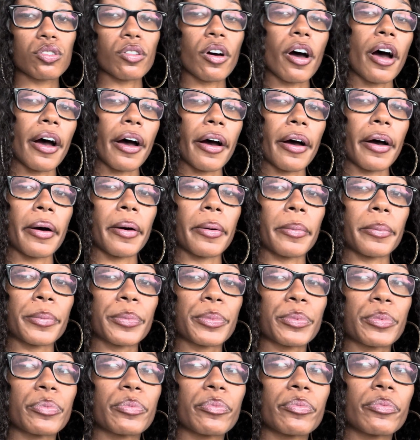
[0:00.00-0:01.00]

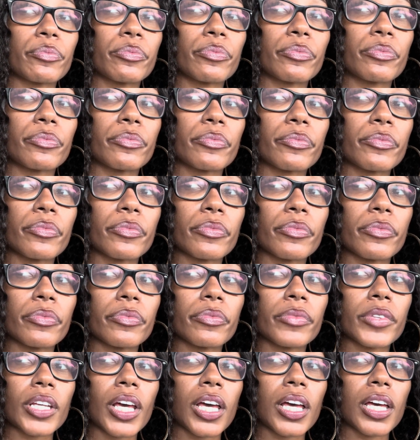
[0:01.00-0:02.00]
Um,
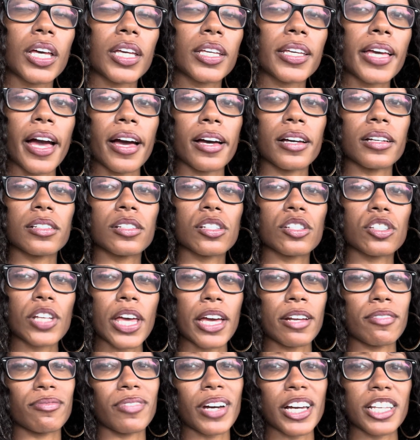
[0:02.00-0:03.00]
yeah,
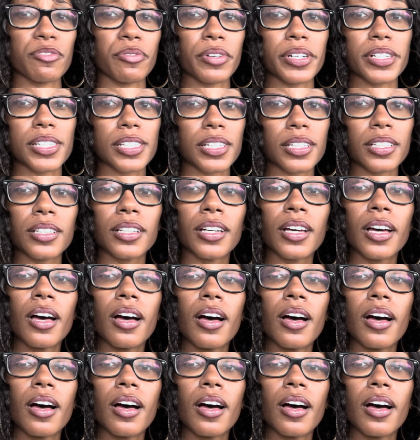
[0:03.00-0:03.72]
and vice versa.